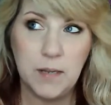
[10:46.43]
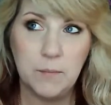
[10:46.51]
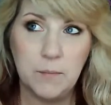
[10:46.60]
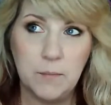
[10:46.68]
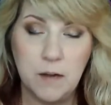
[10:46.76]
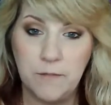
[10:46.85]

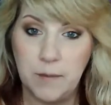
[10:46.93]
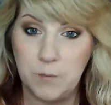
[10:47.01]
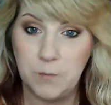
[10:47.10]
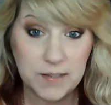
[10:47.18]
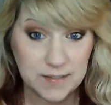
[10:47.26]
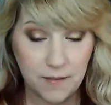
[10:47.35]
around
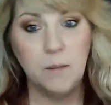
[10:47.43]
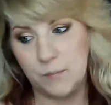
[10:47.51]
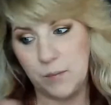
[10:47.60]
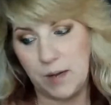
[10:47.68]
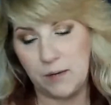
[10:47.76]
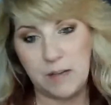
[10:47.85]
February
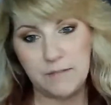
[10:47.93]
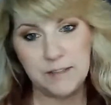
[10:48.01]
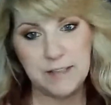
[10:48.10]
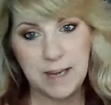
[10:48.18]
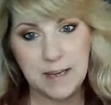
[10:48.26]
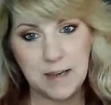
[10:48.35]
7th. I have
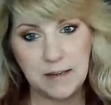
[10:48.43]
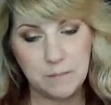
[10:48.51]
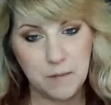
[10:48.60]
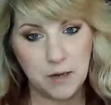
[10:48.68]
a date yet in